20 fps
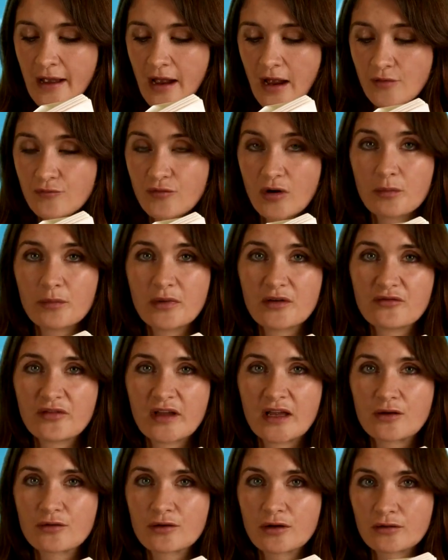I rub my
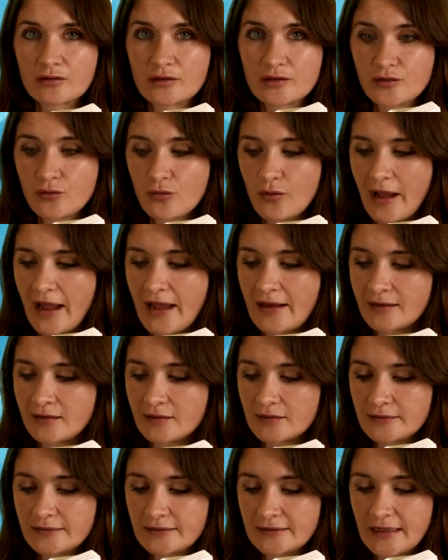finger along the door
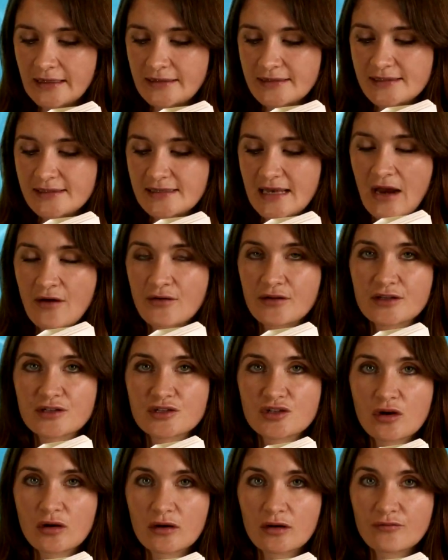handle and stare at the
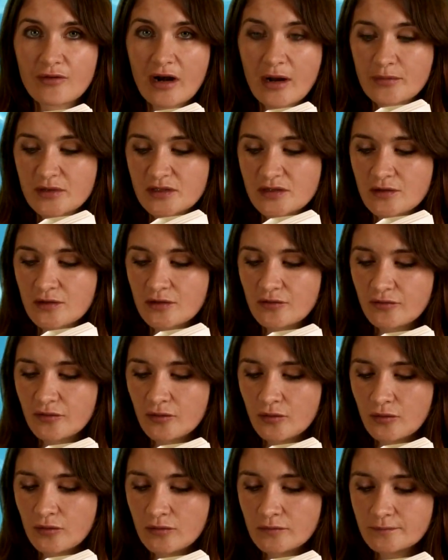chocolate wrappers on the
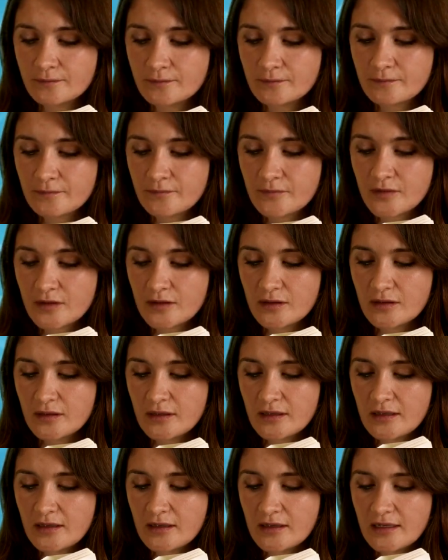floor.
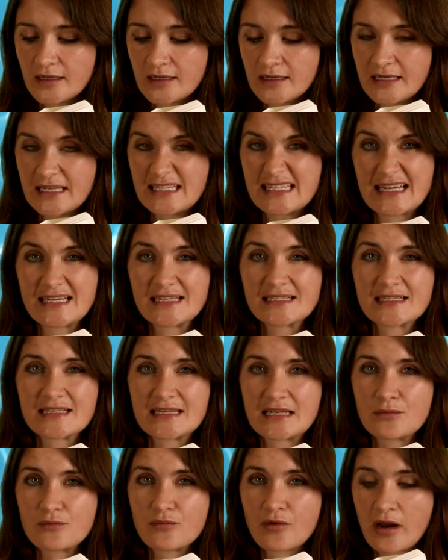He takes a
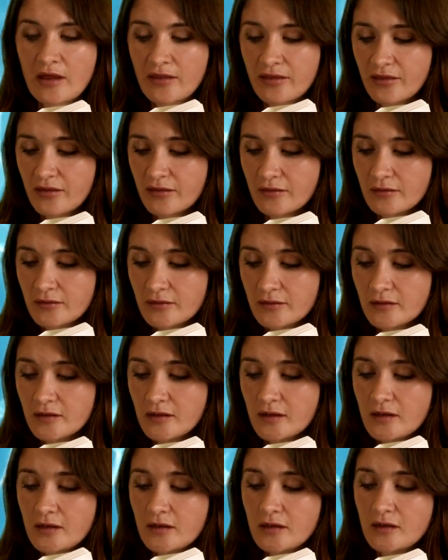deep breath.
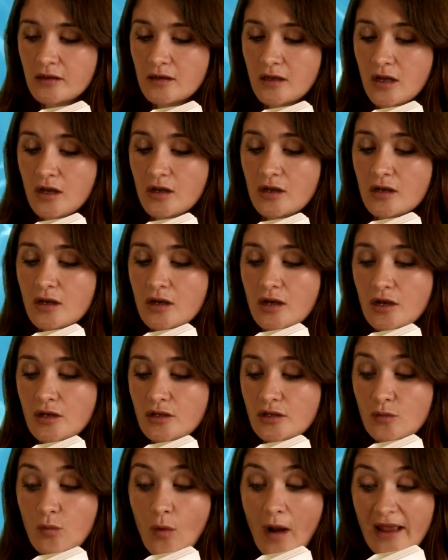
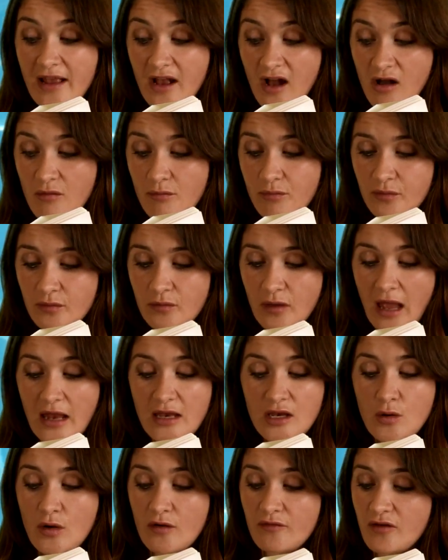You wake up
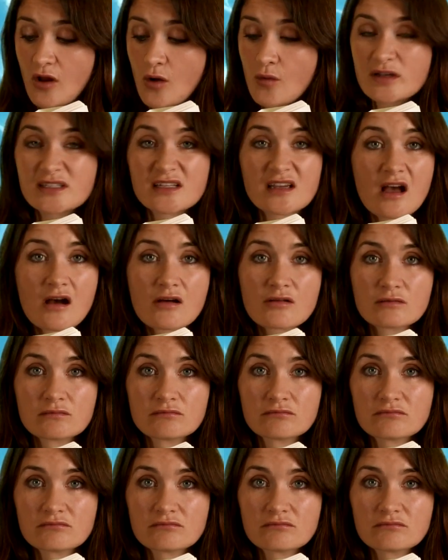and you have nowhere to go.